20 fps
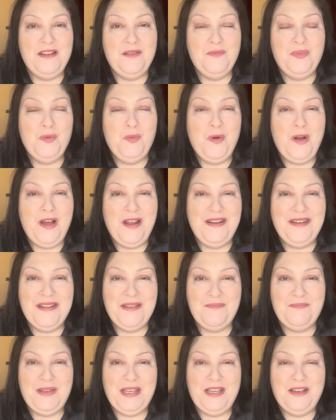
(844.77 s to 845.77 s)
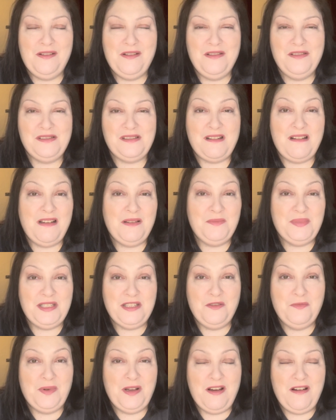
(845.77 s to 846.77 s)
Number 1, because I'm
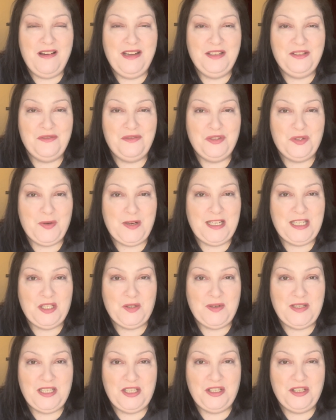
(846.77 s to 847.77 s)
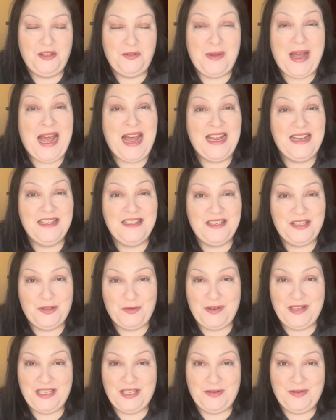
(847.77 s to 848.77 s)
still behind on 2022 and
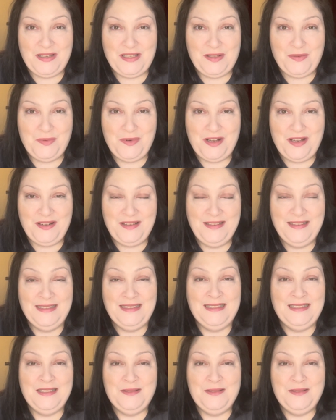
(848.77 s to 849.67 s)
2021.